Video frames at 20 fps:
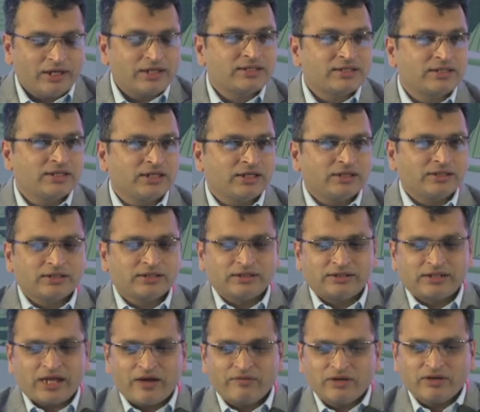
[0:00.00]
see,
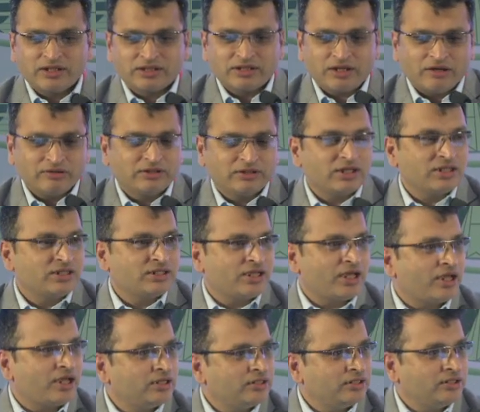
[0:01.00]
TAVI in South
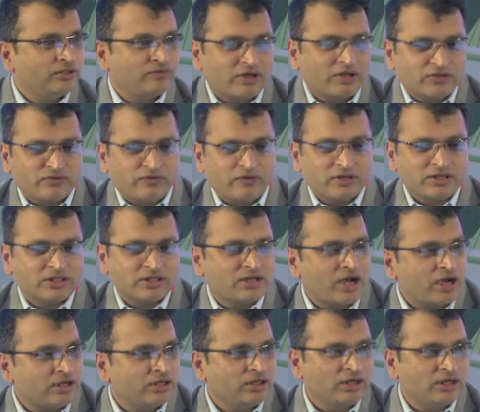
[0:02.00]
Asia, it was first
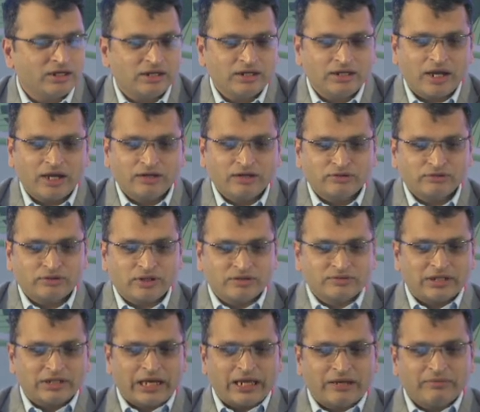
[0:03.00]
started in India in
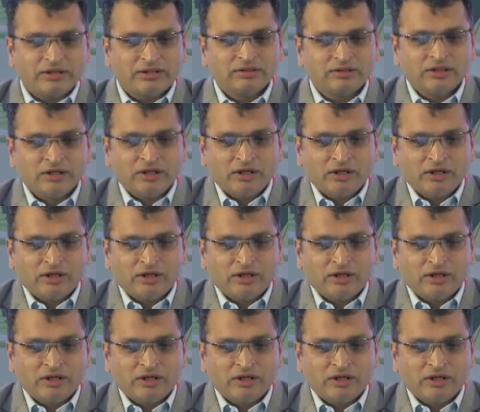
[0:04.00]
2011,